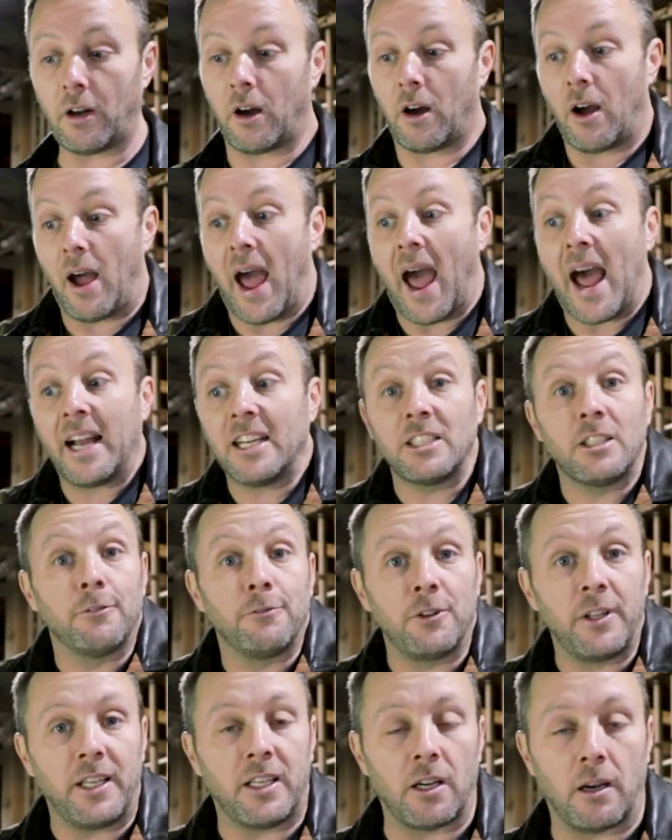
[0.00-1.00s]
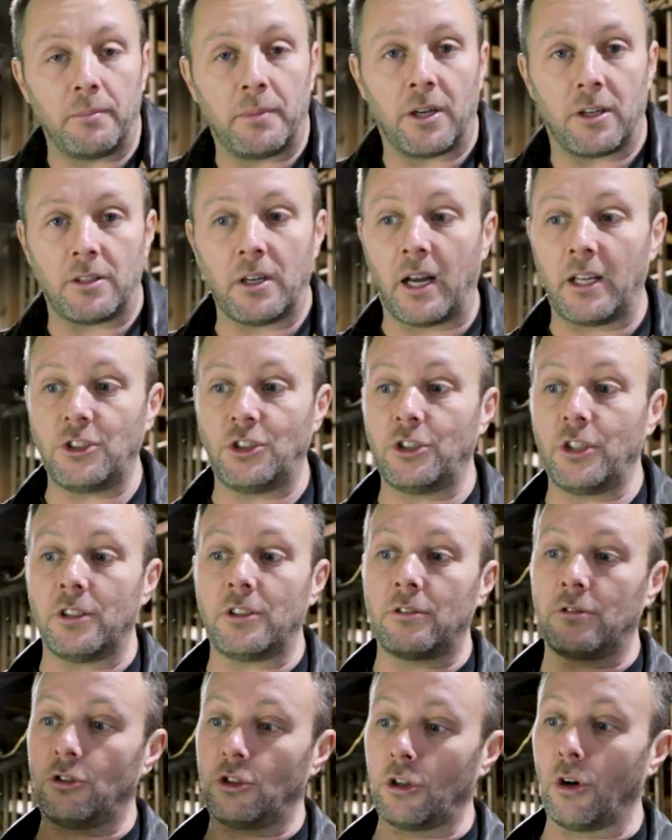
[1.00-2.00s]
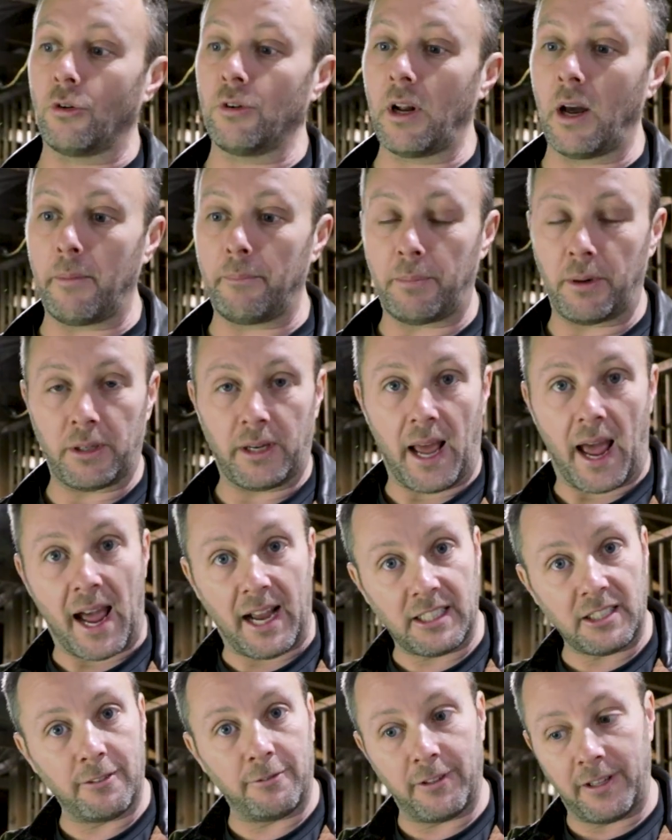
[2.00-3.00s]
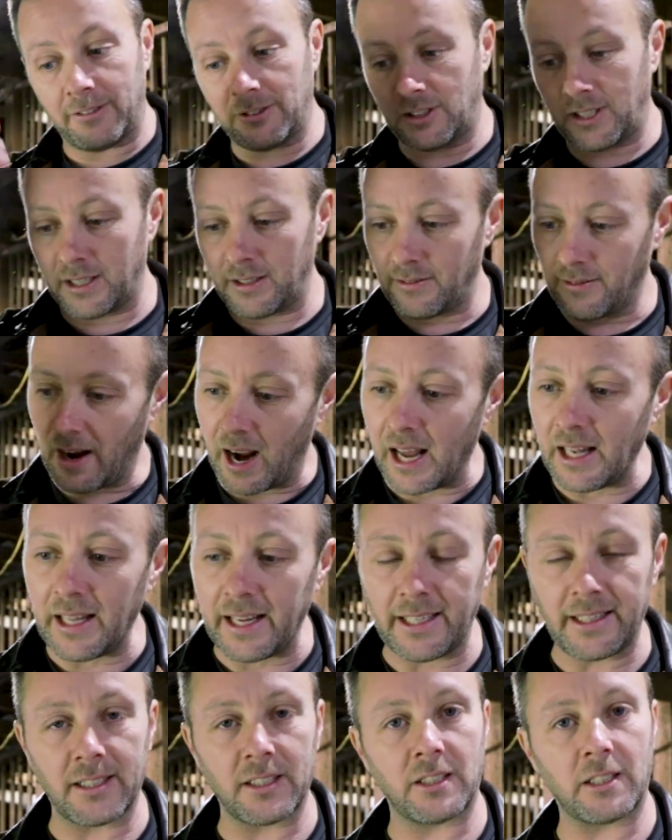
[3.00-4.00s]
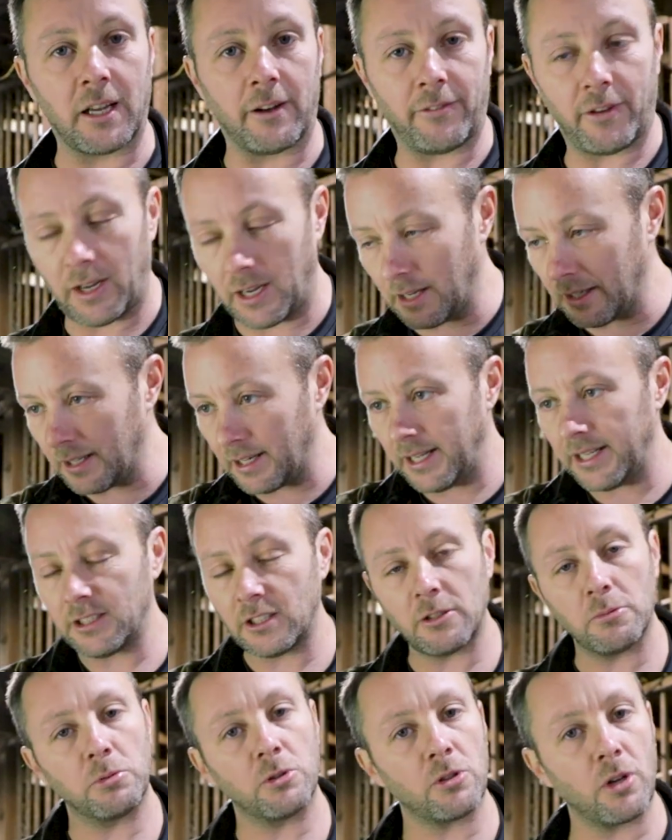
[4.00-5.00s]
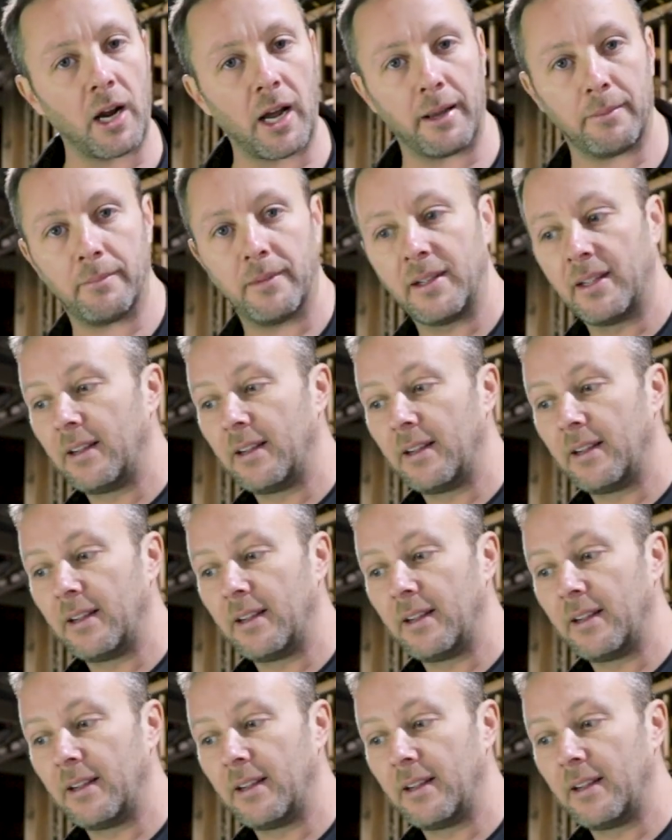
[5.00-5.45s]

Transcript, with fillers: uh, actively come here, not just shown up, but actively have said, I like this stuff. I'm going to hit subscribe.